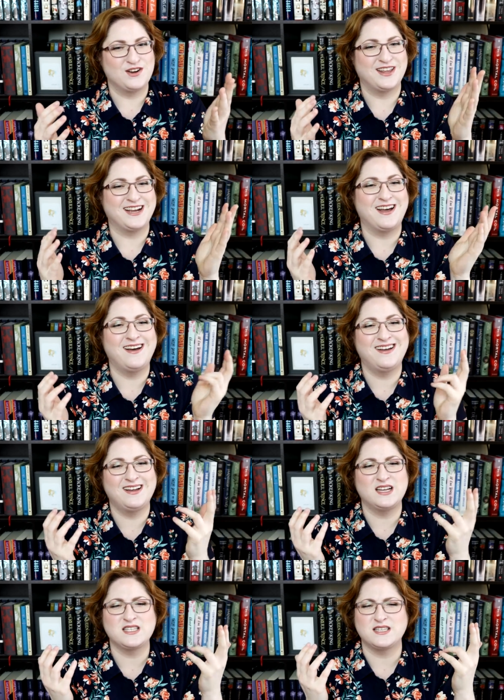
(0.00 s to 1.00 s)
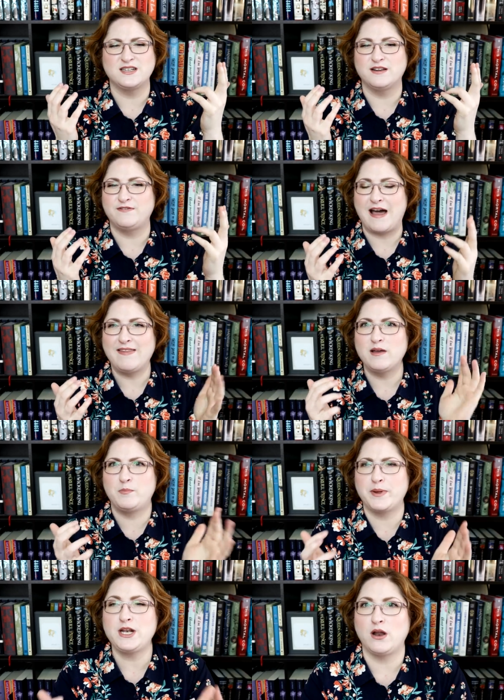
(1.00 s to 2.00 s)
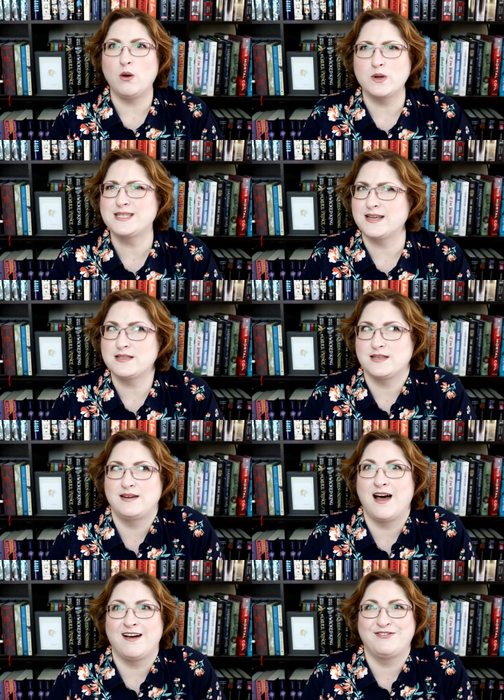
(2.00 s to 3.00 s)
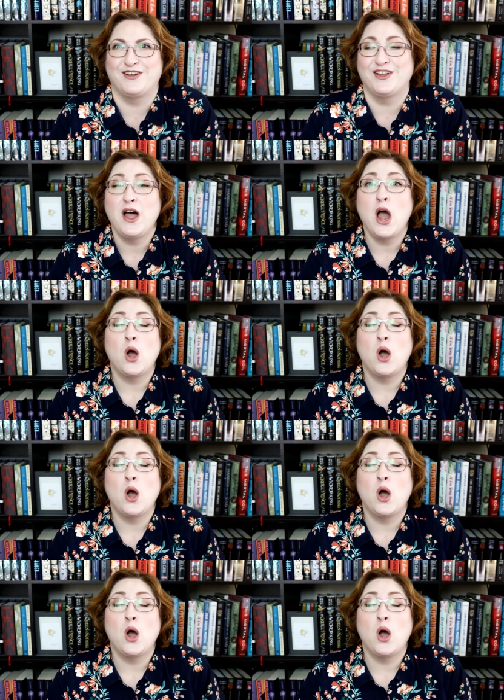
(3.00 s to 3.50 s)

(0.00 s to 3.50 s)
you're like, it's a novella, but no, it's, it's a novel.